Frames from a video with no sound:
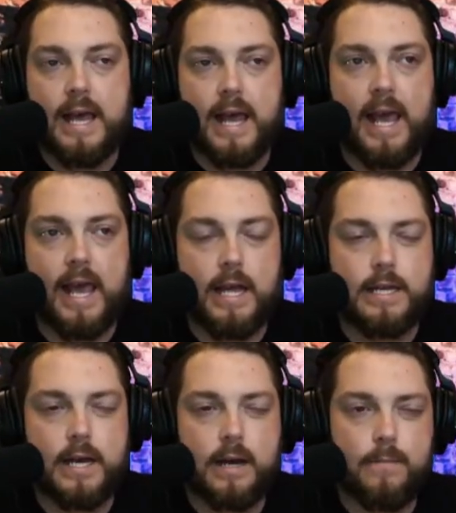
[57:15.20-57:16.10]
And
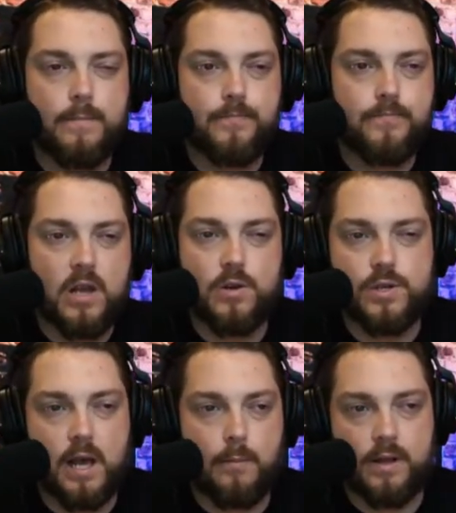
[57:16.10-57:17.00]
there's a
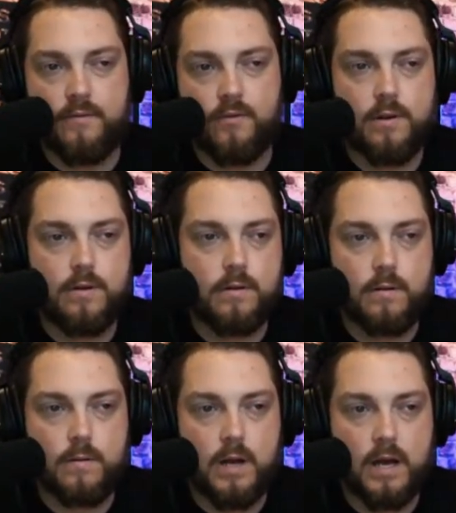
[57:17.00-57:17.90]
couple of different
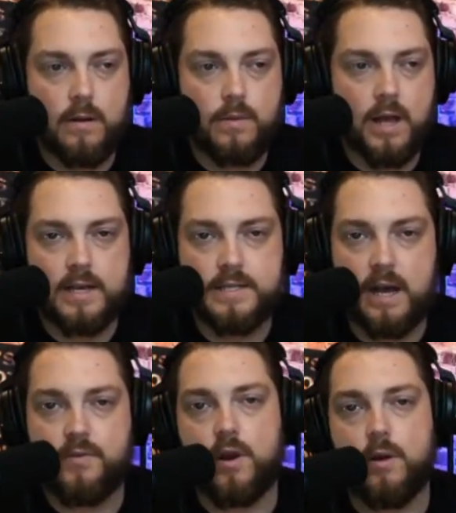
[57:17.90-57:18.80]
guys
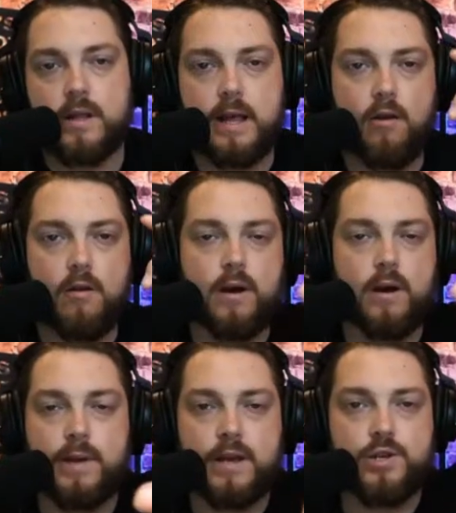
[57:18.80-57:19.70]
out there, but Larry
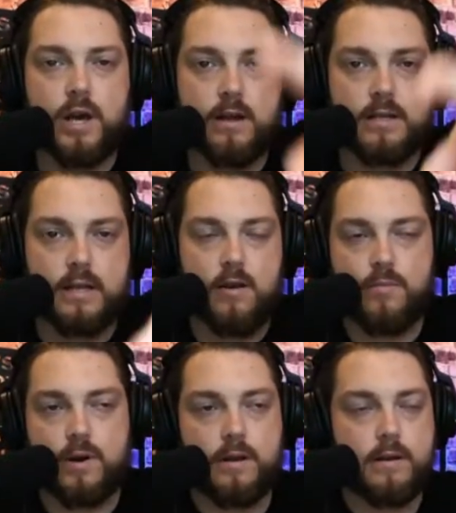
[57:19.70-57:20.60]
Bond, big shout out to Larry
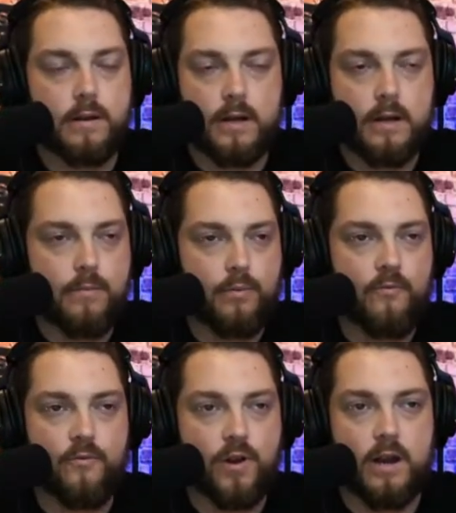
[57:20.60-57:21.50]
Bond,
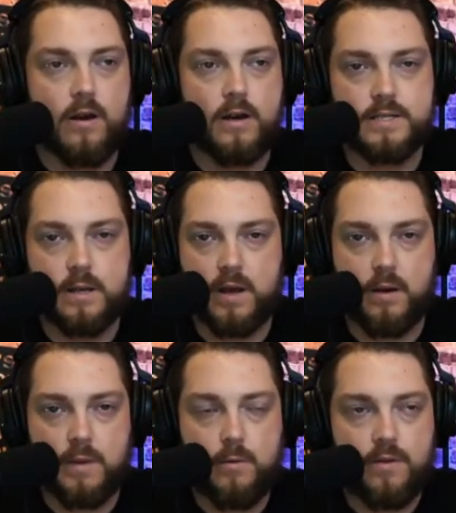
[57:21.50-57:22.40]
freaking awesome, helped
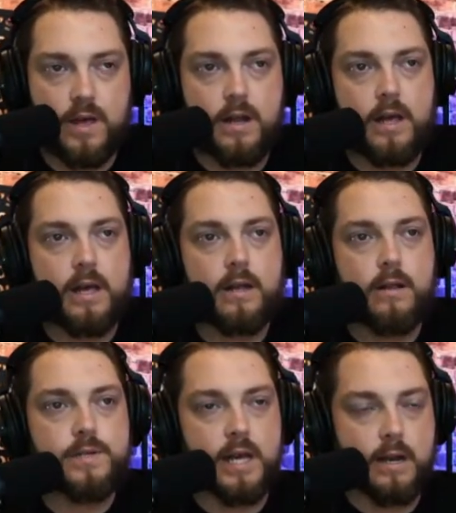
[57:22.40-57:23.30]
me with it in
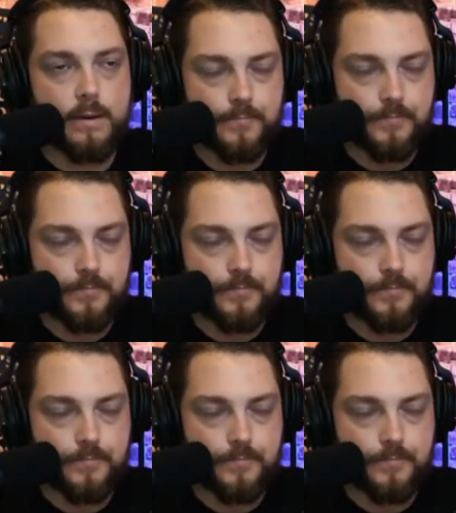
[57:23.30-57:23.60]
Louisiana.